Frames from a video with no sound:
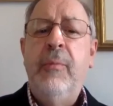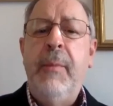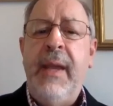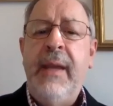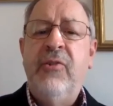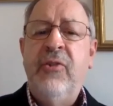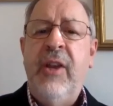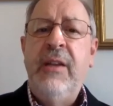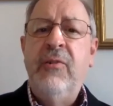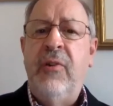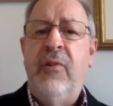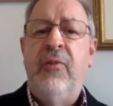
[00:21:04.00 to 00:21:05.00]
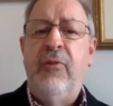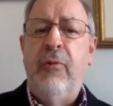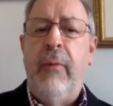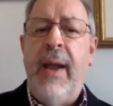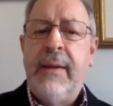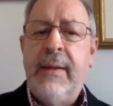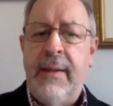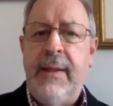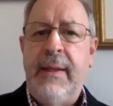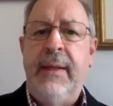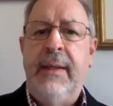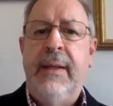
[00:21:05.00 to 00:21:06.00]
make changes
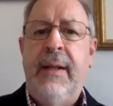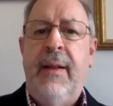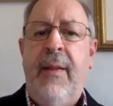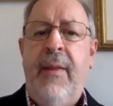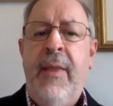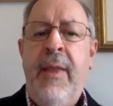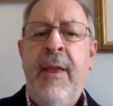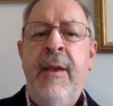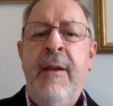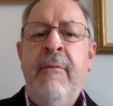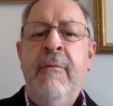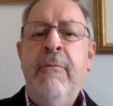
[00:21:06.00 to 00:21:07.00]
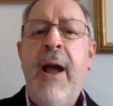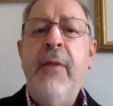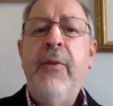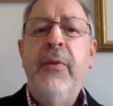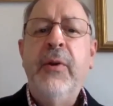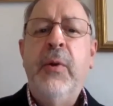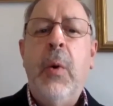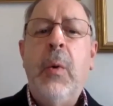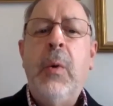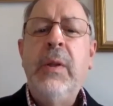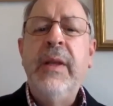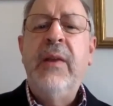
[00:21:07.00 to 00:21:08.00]
directly. Rather, the
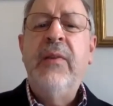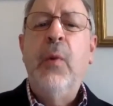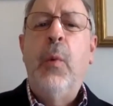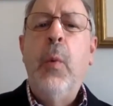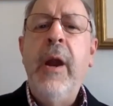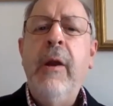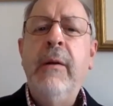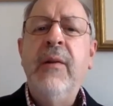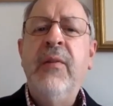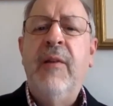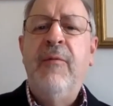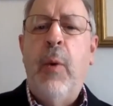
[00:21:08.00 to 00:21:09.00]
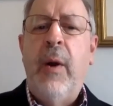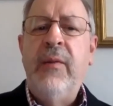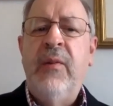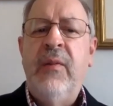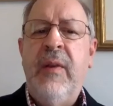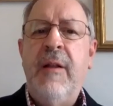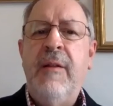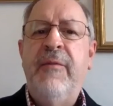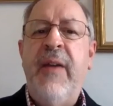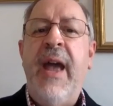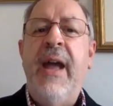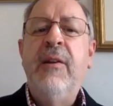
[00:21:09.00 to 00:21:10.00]
goal is awareness of oneself
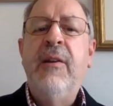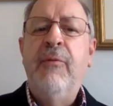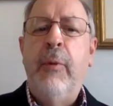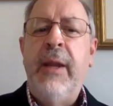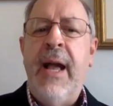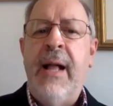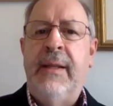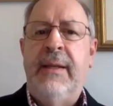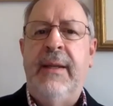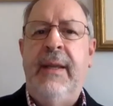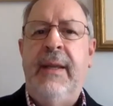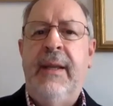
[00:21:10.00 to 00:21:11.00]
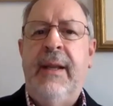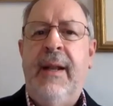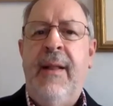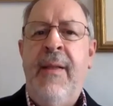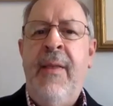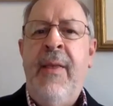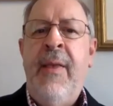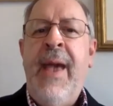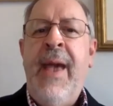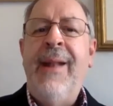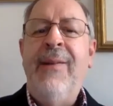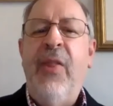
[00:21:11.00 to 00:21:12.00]
and of reality,
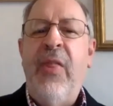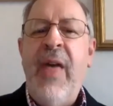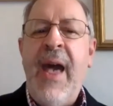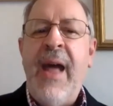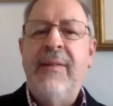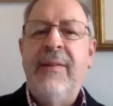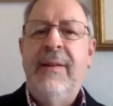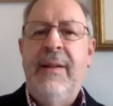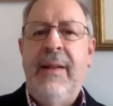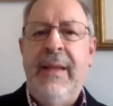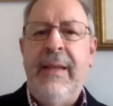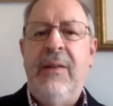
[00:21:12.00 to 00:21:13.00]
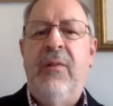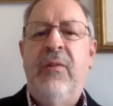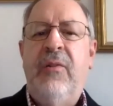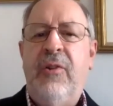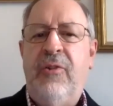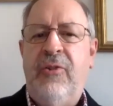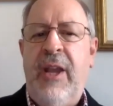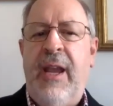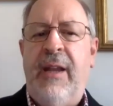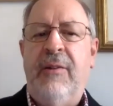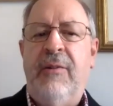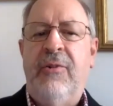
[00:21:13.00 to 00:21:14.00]
and that leads to
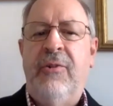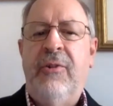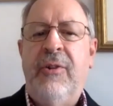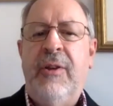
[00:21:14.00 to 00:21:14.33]
change.